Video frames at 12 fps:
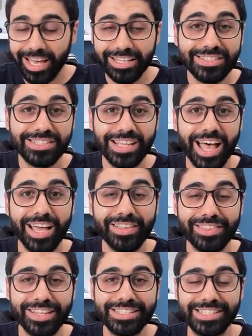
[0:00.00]

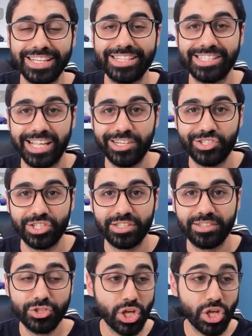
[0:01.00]
inside this extension,